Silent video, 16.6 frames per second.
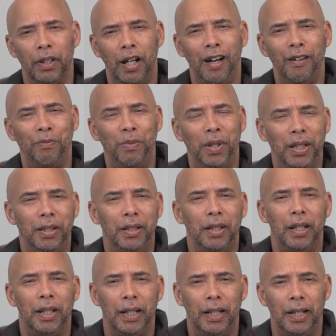I've
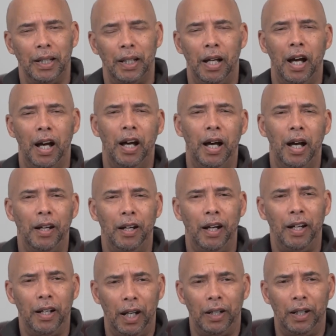been, I,
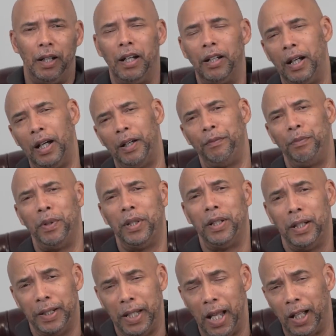I, I, have
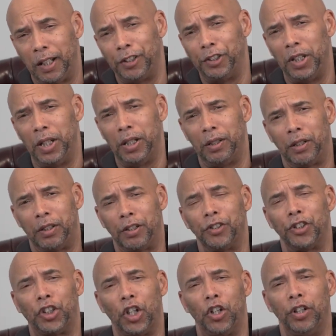been negligent
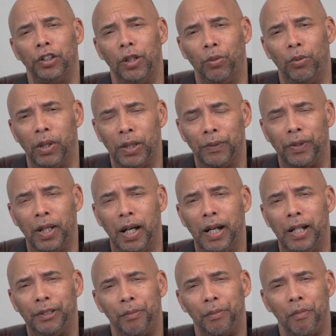concerning the Word of
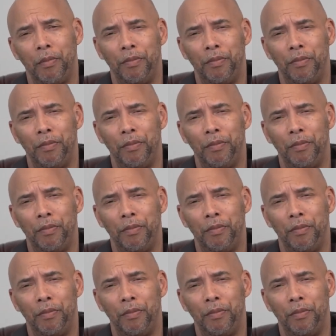God.